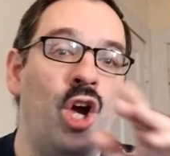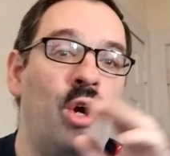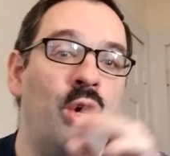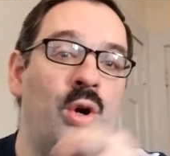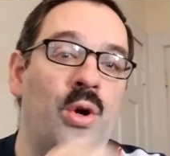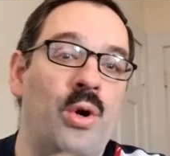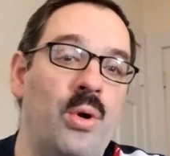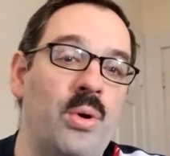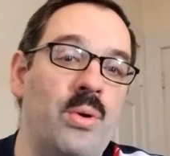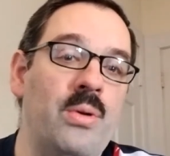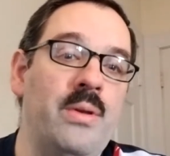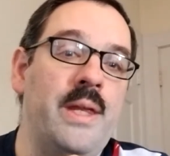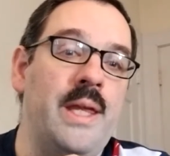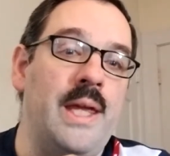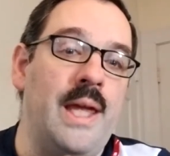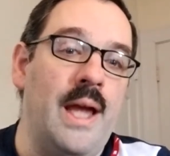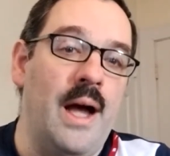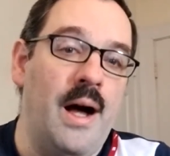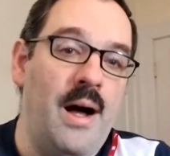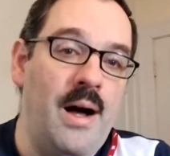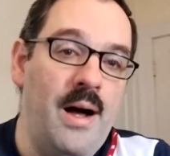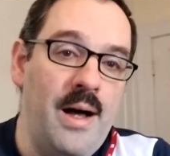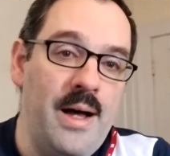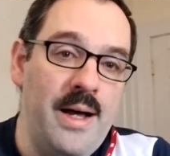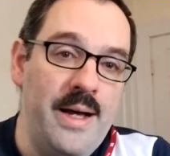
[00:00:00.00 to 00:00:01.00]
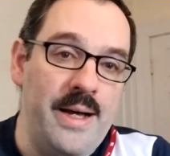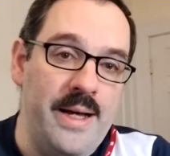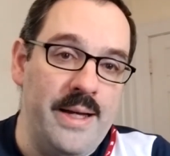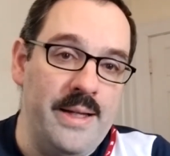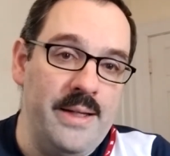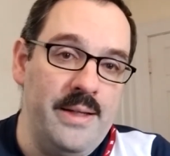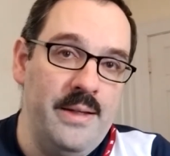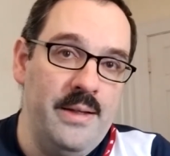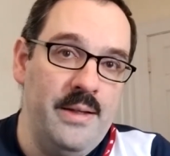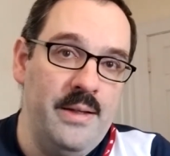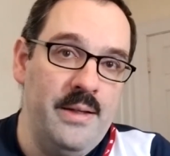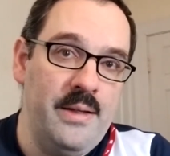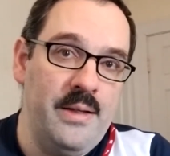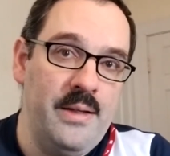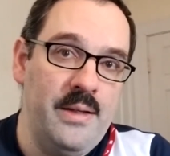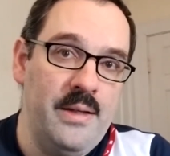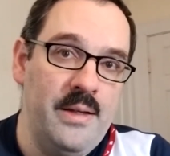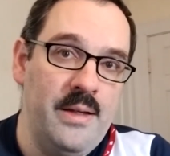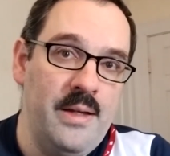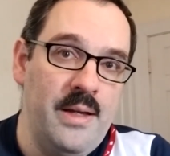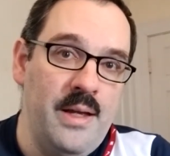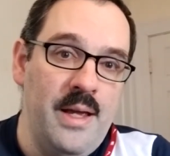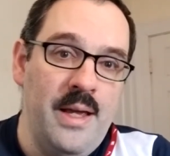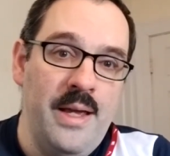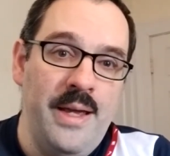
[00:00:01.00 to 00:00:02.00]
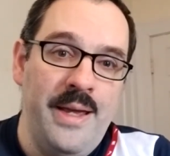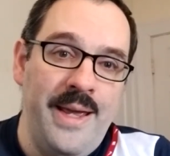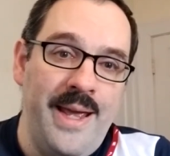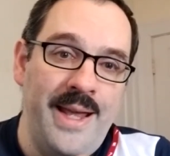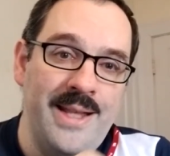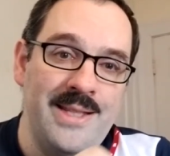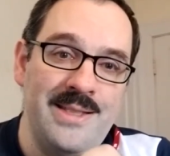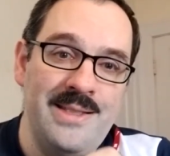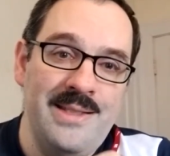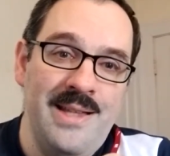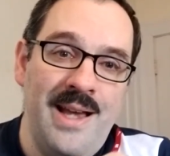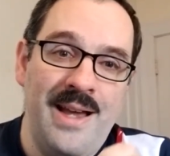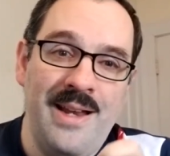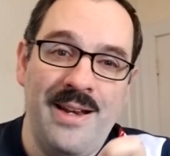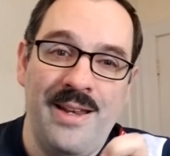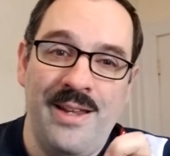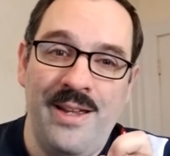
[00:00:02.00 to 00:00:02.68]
Early on, it's not